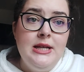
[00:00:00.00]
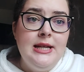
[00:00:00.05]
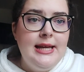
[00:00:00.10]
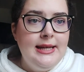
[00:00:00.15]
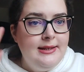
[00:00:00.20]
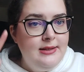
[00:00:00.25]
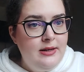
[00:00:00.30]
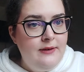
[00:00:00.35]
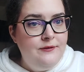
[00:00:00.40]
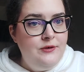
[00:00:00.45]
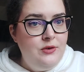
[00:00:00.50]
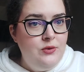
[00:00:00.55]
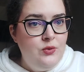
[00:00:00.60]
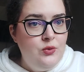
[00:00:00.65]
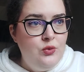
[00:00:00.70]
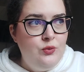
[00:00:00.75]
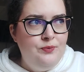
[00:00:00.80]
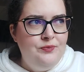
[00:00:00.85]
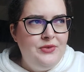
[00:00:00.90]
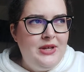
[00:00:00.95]
like
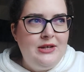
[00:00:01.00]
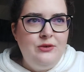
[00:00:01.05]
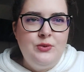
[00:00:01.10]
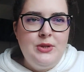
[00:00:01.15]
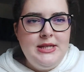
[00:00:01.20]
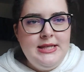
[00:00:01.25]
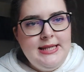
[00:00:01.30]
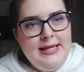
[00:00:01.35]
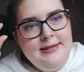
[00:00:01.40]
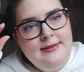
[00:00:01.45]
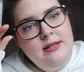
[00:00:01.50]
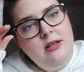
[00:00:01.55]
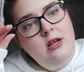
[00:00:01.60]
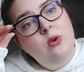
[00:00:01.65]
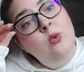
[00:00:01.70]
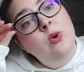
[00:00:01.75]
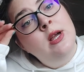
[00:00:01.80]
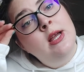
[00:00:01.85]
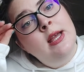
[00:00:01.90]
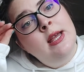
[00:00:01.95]
20 days
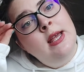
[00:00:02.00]
ago,